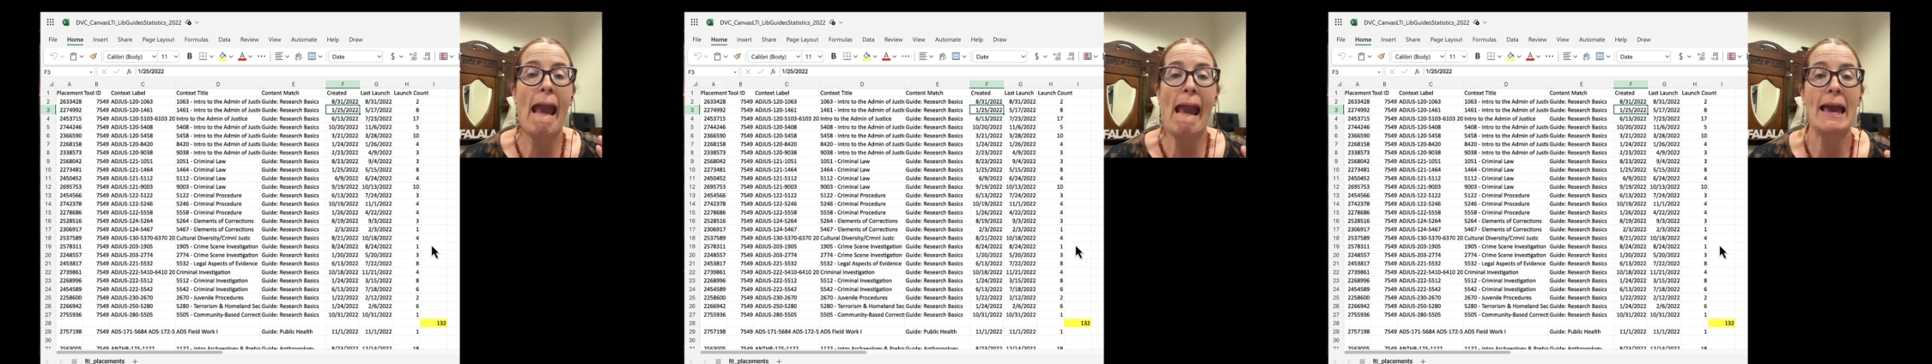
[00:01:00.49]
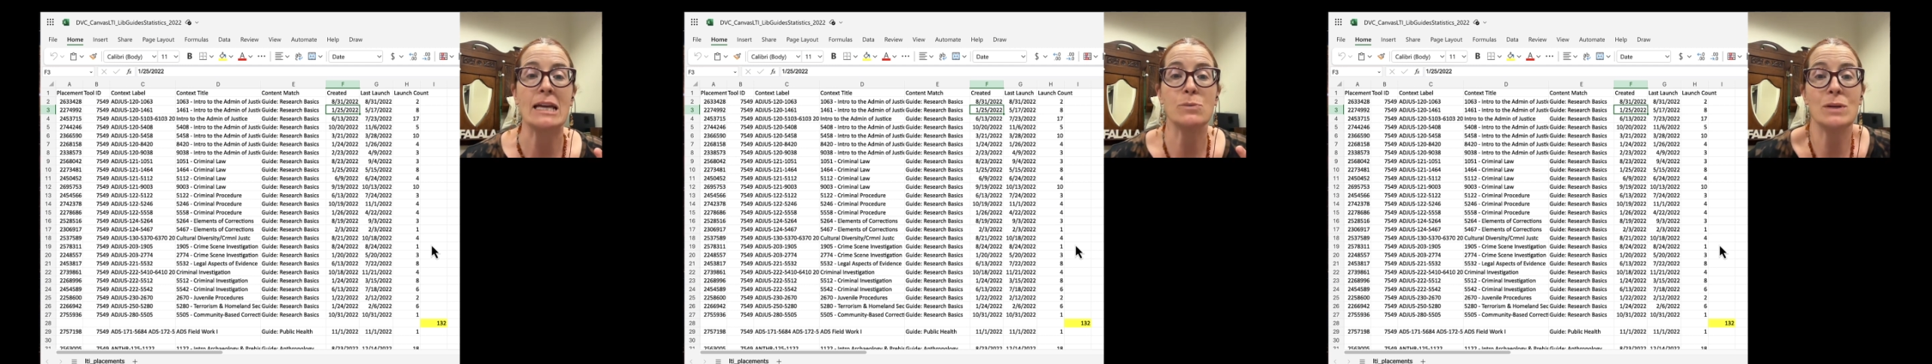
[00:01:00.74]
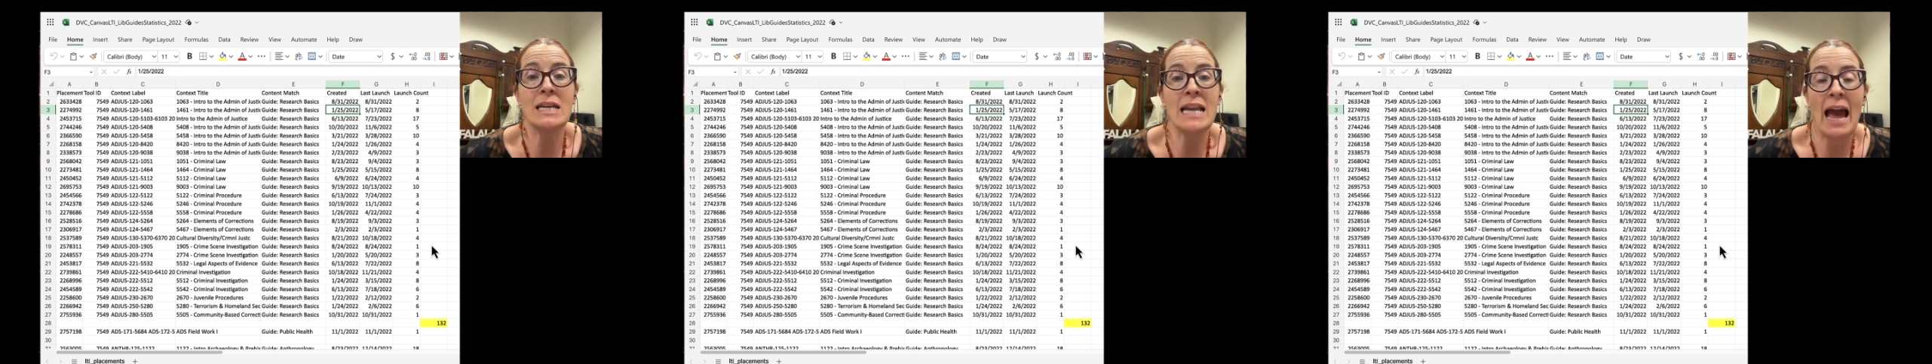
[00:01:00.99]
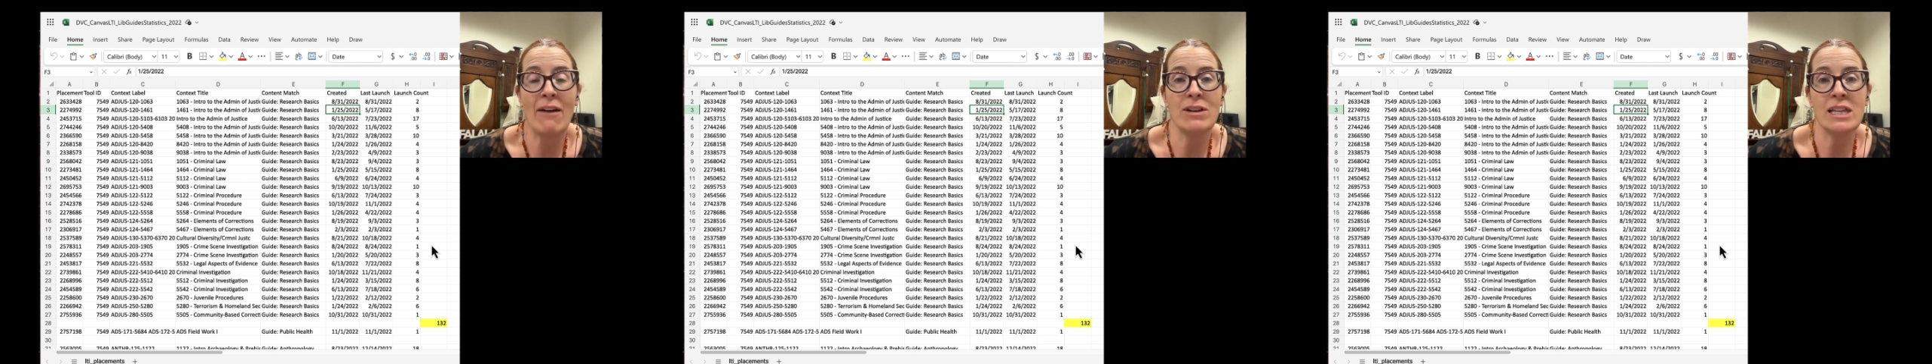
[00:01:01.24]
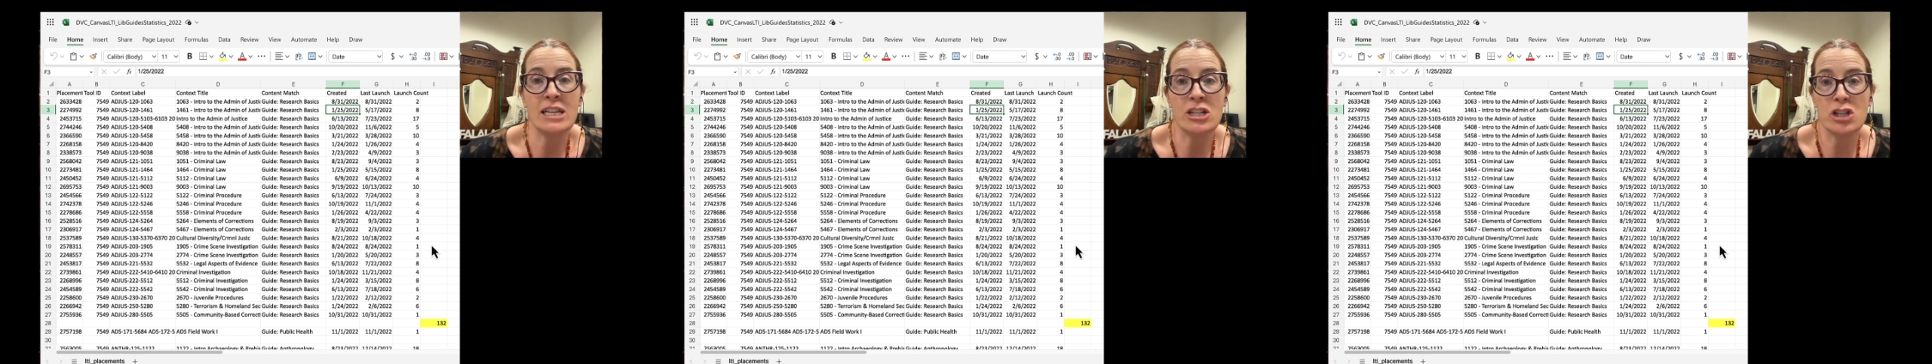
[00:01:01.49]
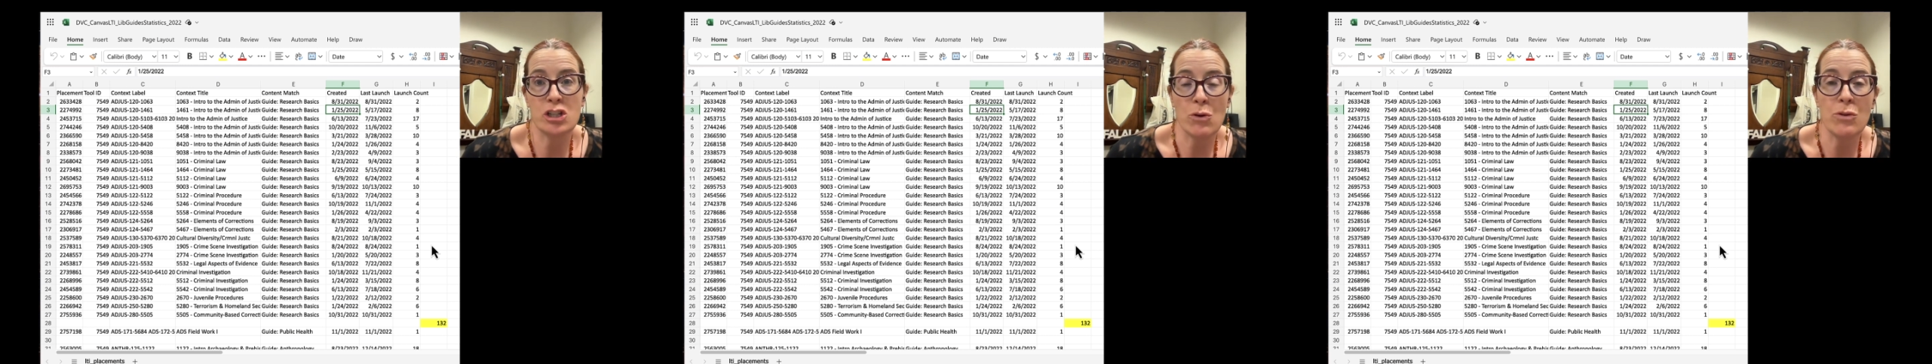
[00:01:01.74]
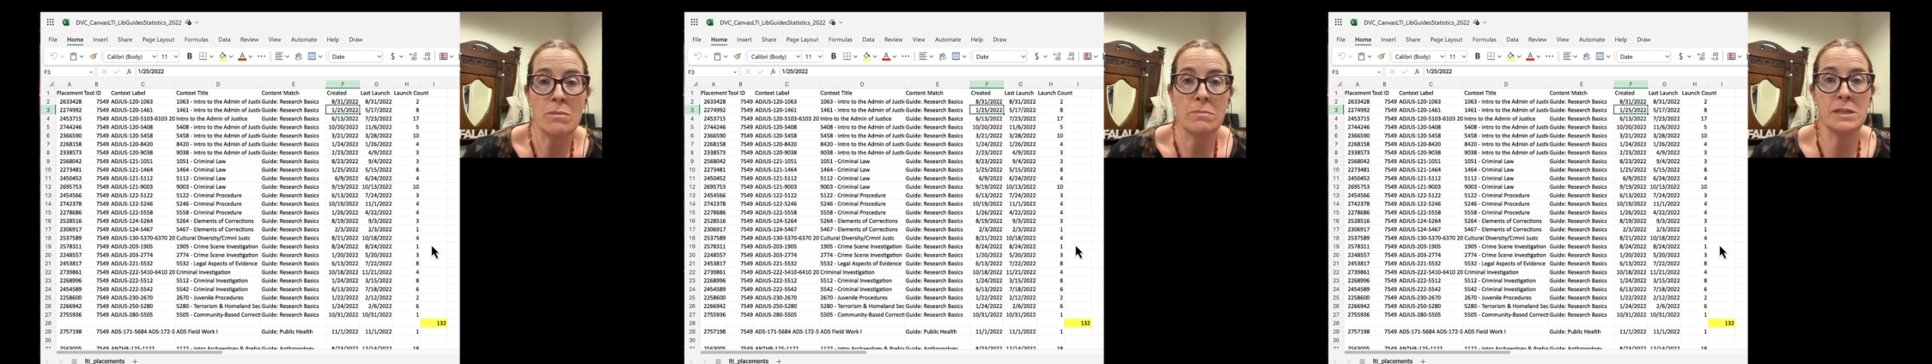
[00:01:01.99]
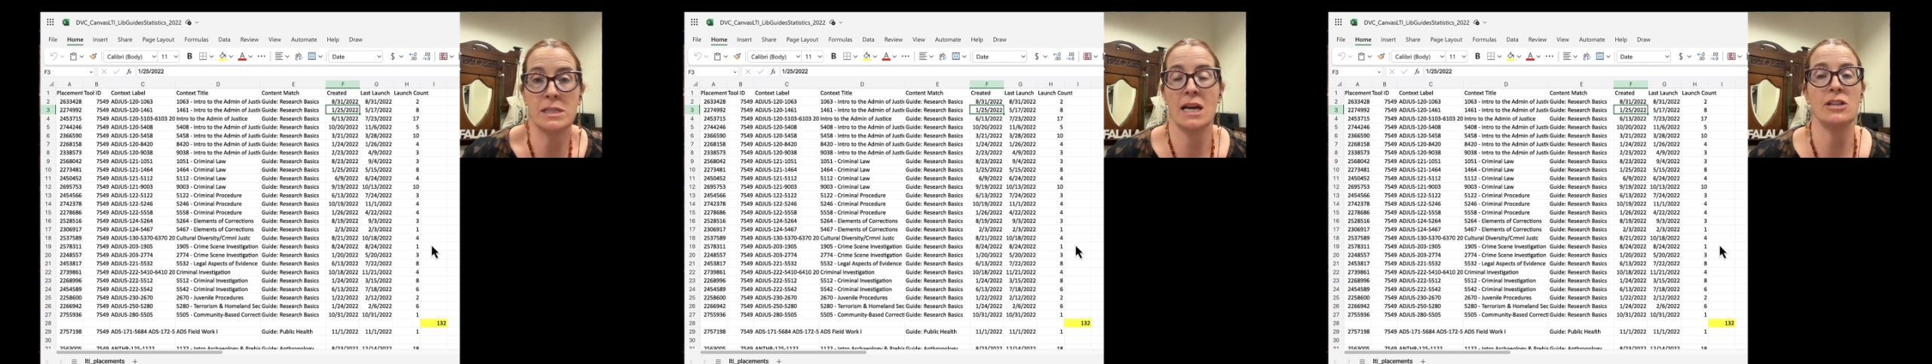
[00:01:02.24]
and we didn't have anything to show them
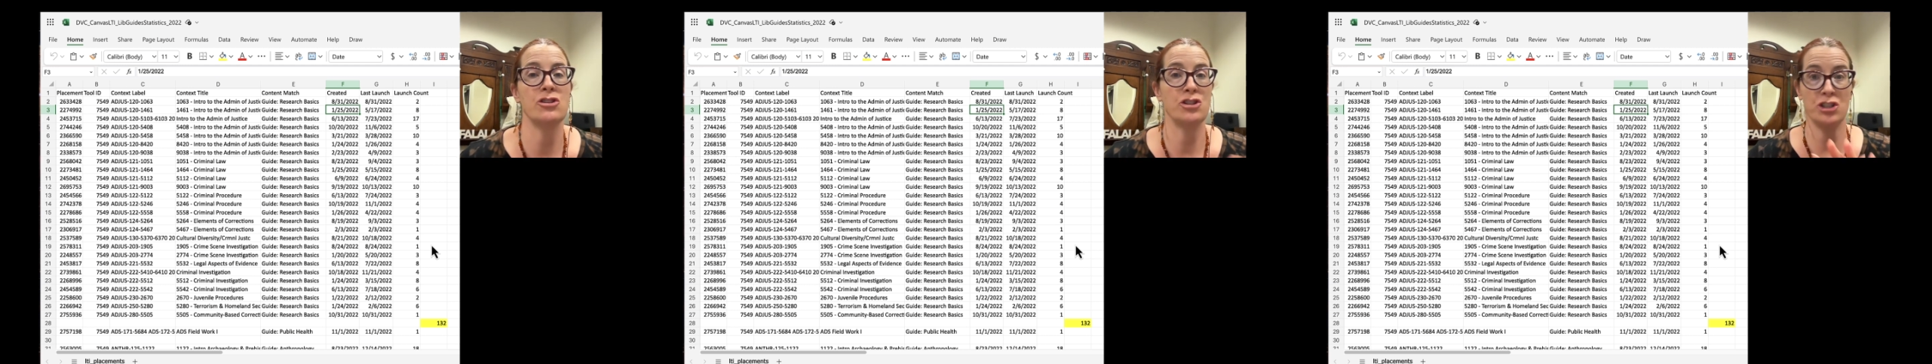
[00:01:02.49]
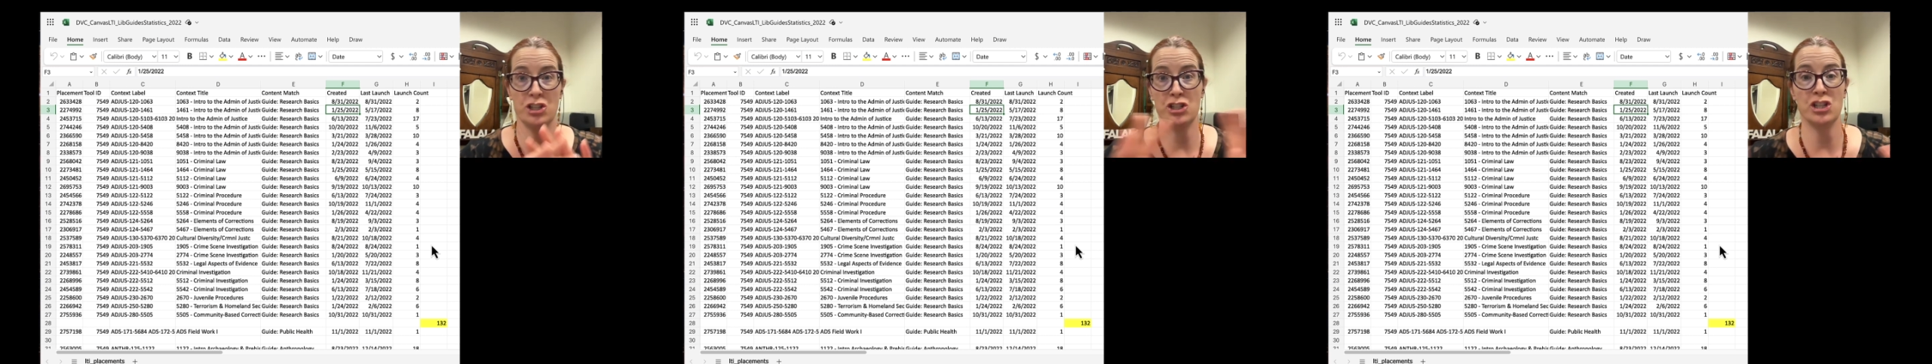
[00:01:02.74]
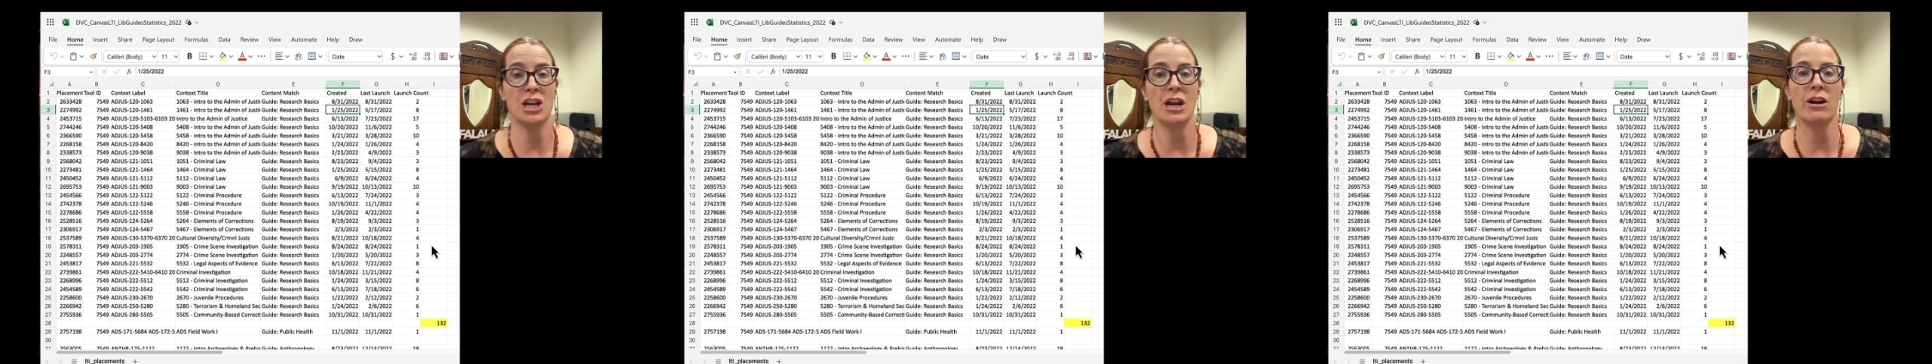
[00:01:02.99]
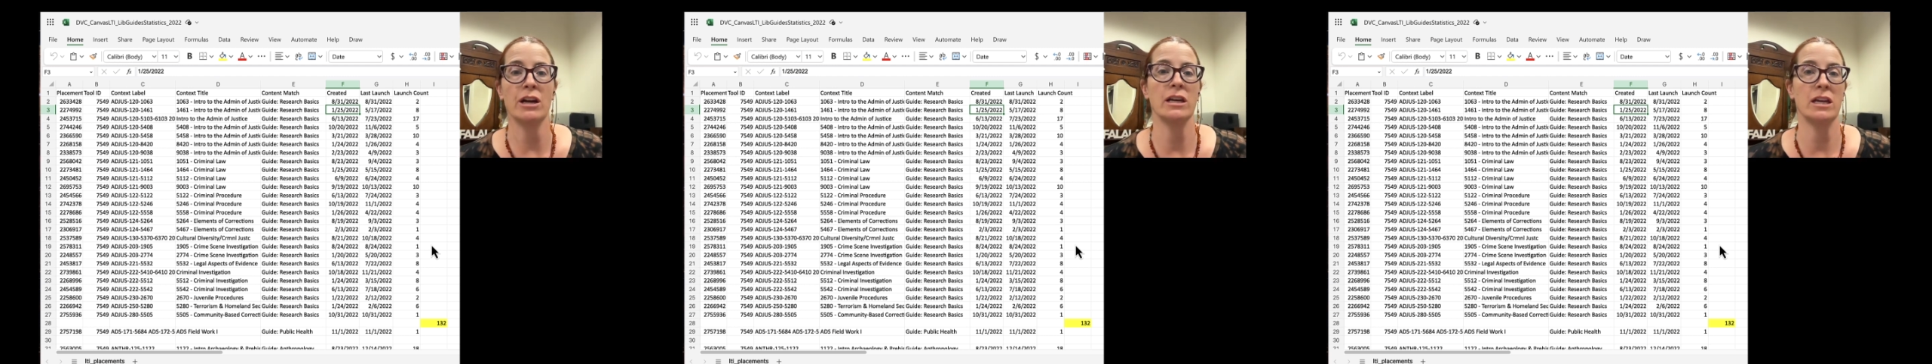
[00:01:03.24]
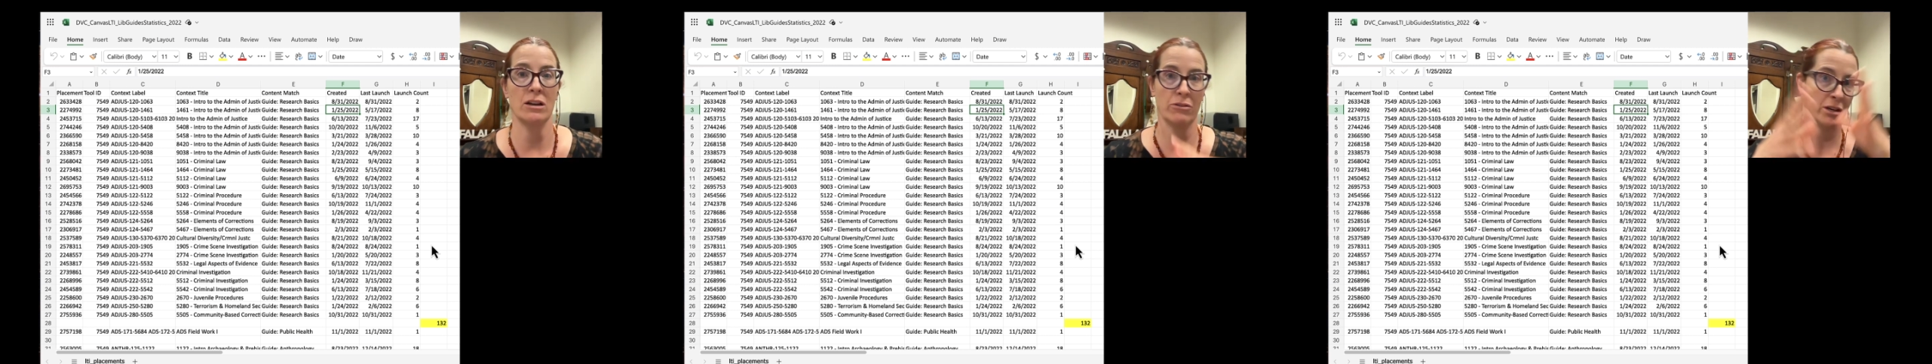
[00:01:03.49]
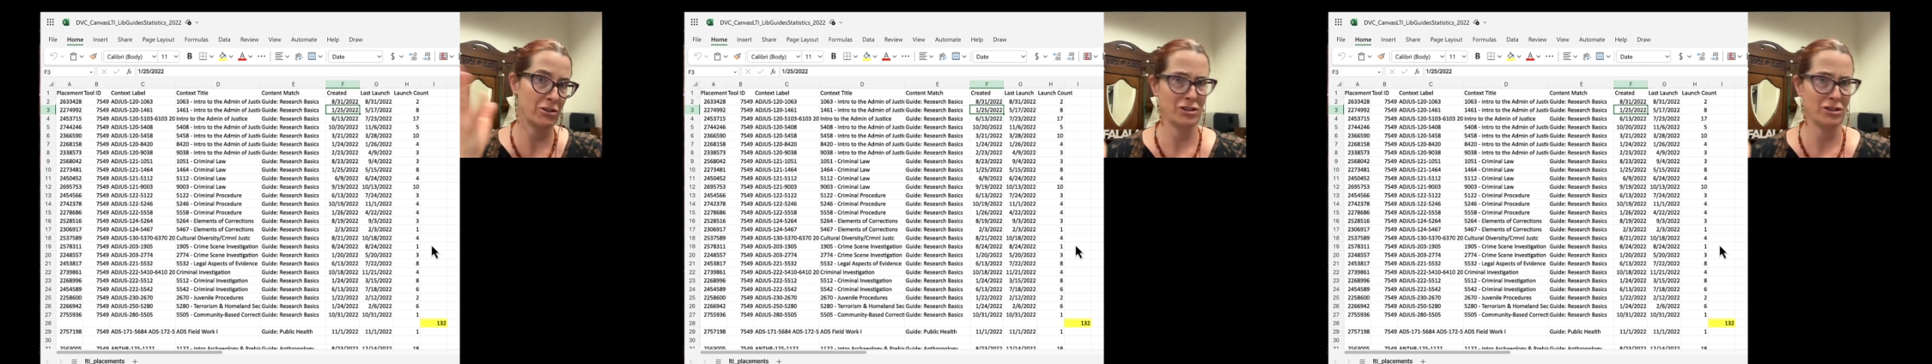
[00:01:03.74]
besides just a generic, here's